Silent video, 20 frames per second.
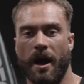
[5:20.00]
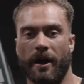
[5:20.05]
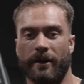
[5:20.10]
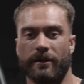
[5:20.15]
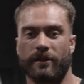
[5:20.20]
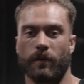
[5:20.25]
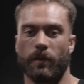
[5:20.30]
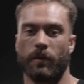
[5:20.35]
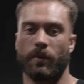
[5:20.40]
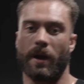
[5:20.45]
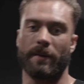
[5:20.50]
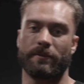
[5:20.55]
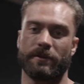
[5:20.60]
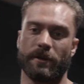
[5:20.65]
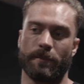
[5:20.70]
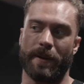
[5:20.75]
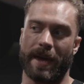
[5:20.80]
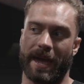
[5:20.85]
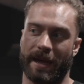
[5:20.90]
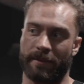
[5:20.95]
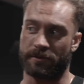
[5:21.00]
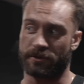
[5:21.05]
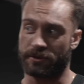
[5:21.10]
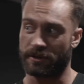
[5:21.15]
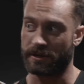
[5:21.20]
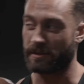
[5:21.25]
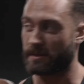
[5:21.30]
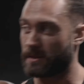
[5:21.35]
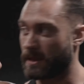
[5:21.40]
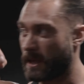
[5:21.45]
Alright, so we wrapped up
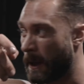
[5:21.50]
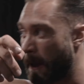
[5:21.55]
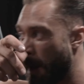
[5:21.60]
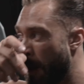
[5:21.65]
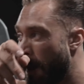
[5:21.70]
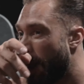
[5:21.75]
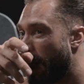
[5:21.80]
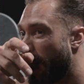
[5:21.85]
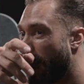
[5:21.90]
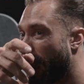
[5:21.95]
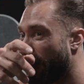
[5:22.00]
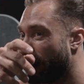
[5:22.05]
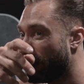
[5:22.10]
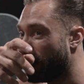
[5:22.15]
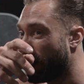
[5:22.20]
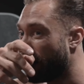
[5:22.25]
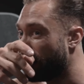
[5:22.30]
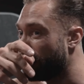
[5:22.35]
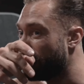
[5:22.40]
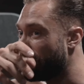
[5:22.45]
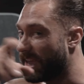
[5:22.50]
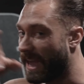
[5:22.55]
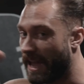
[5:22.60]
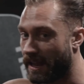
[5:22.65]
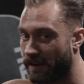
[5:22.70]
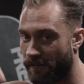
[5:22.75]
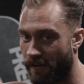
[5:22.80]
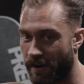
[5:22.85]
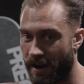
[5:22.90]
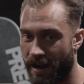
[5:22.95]
hamstrings, and on the
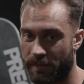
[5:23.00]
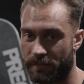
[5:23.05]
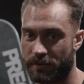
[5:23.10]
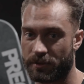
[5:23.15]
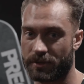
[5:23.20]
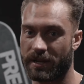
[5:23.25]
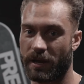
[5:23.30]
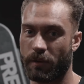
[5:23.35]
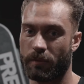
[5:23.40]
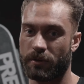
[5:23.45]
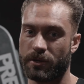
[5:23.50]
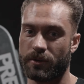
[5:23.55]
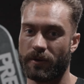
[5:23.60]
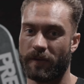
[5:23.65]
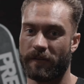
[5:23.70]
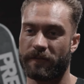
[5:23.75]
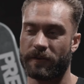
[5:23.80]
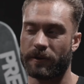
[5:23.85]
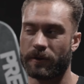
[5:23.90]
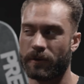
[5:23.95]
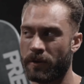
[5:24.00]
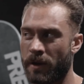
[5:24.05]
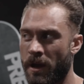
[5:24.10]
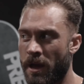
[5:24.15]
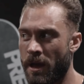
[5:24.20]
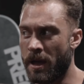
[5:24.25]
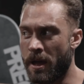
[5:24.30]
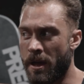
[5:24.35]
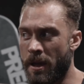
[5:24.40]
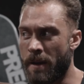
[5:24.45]
end of our hamstring day we do a few
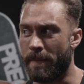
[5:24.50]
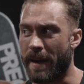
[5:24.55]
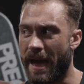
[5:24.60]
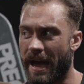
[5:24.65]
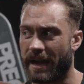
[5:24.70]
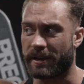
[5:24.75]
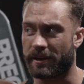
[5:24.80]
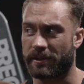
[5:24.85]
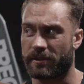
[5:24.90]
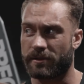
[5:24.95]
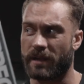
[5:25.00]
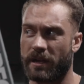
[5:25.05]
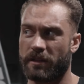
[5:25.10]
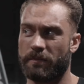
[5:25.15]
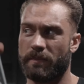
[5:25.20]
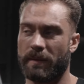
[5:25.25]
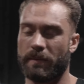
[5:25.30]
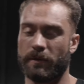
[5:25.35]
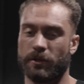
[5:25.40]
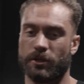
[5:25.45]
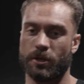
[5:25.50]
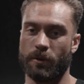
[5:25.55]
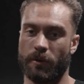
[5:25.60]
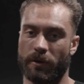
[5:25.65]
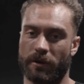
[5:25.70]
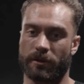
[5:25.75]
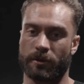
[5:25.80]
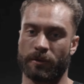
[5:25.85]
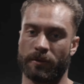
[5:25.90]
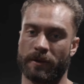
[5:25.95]
back exercises, maybe 2
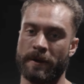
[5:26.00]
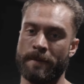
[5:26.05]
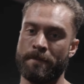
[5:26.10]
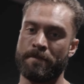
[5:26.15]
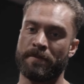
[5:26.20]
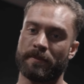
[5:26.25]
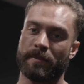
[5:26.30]
or 3,